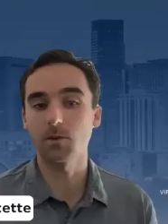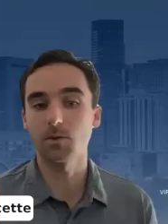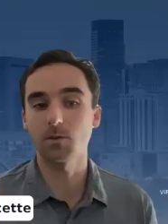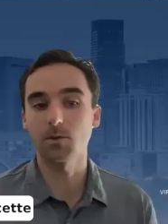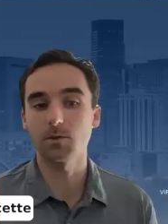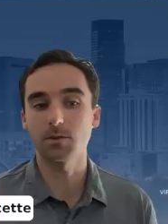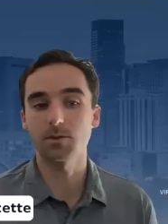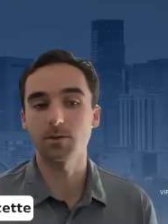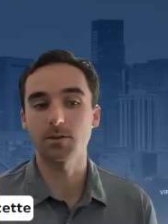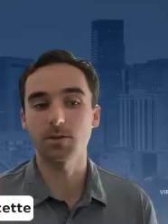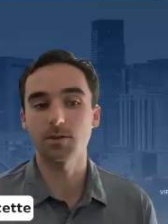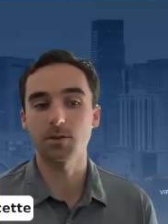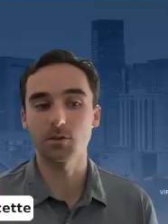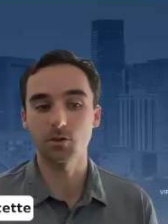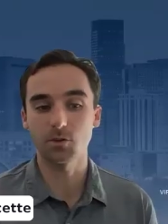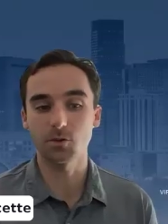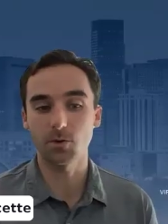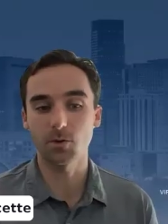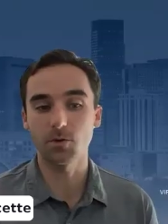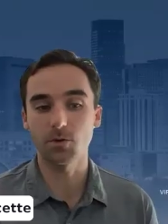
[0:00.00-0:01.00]
of those
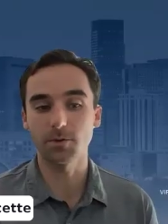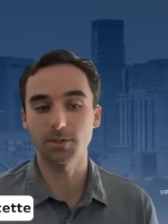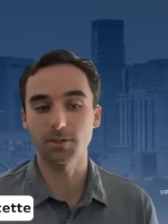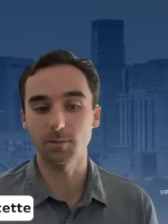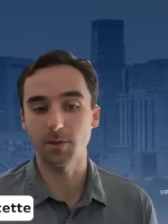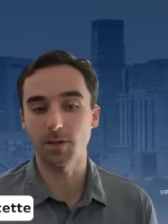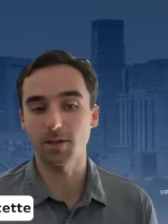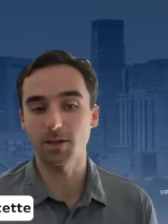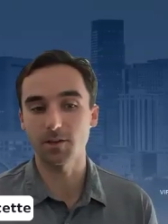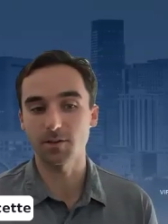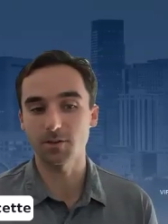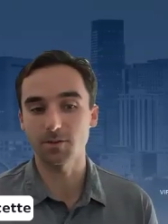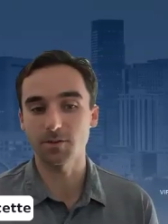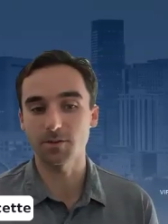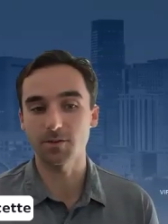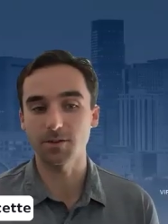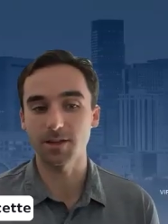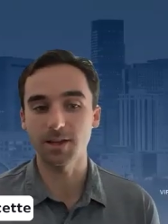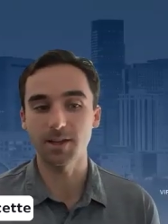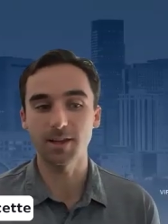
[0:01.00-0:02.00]
controls and making
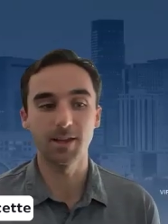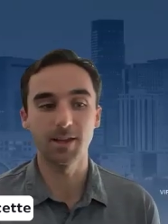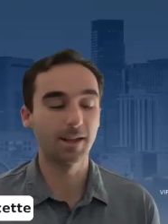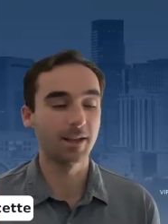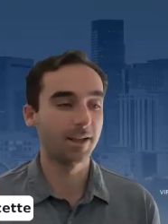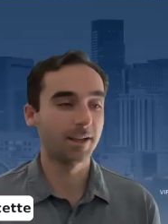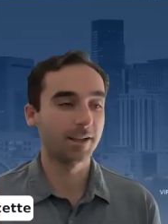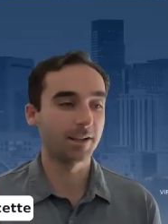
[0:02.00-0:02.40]
sure that